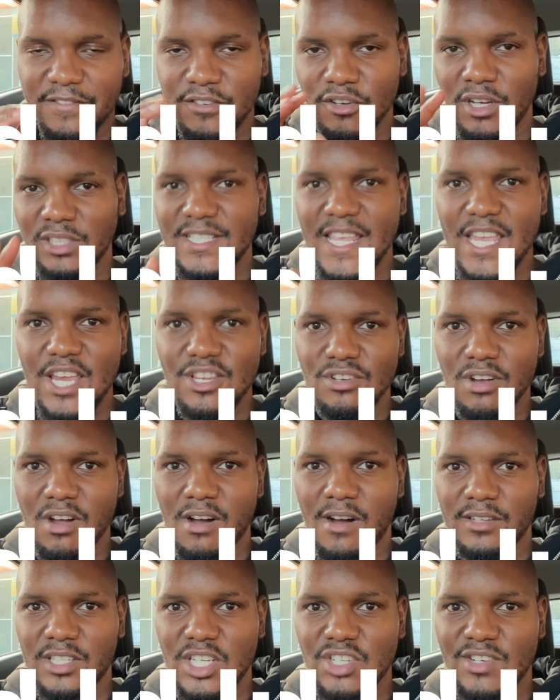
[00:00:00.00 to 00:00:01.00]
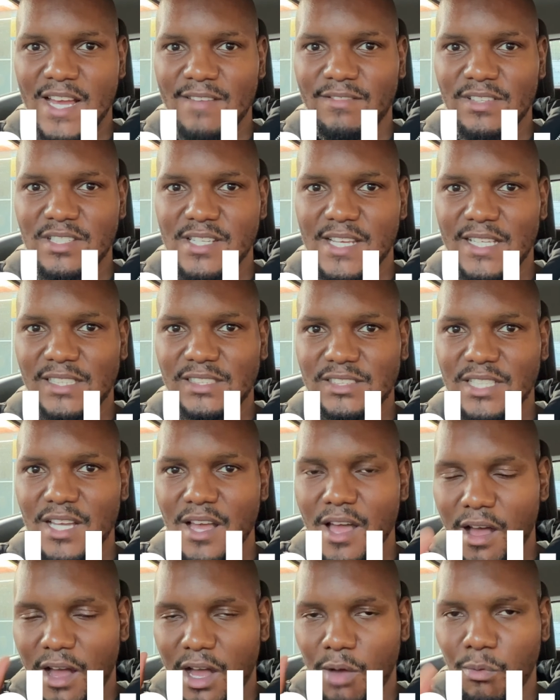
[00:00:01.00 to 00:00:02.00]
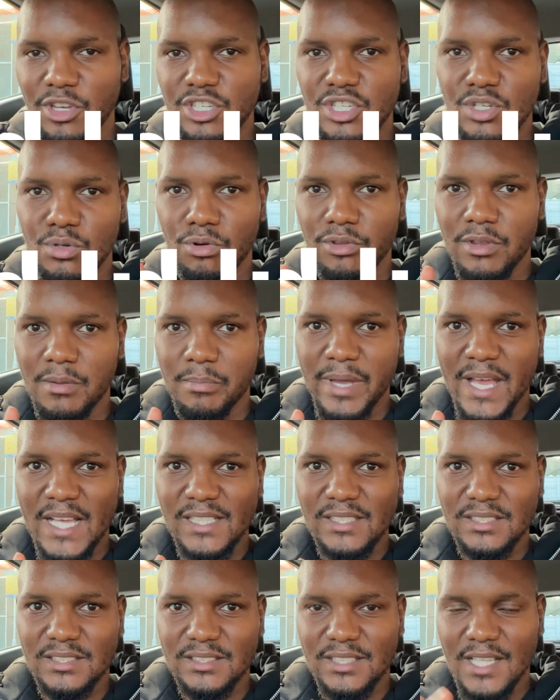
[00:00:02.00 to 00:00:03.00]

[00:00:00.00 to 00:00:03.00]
you're taking your car on your driving test, I wish you all the best.